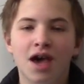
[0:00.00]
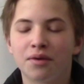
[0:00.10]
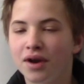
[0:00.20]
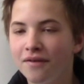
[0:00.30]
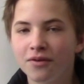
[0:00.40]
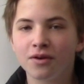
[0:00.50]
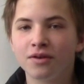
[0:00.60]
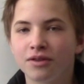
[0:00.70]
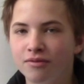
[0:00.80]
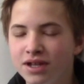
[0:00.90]
And
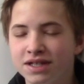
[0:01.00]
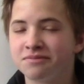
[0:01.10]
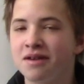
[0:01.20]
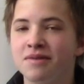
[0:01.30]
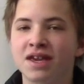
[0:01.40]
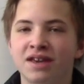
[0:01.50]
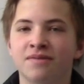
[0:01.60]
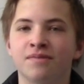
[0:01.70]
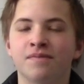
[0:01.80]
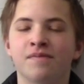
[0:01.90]
whatever the reason may be,
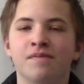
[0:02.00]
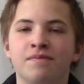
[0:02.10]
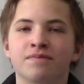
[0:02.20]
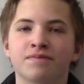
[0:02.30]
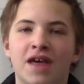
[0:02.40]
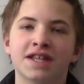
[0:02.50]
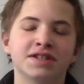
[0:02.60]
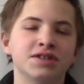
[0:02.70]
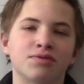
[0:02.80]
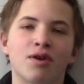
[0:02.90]

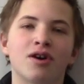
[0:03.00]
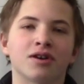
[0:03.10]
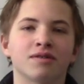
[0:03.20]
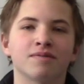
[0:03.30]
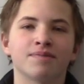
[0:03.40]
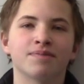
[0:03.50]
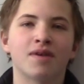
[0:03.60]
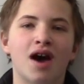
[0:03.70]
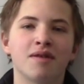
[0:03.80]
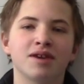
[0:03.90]
that's just wrong.
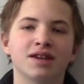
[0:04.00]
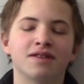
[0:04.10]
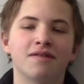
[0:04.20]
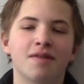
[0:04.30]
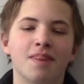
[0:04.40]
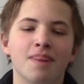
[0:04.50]
I mean,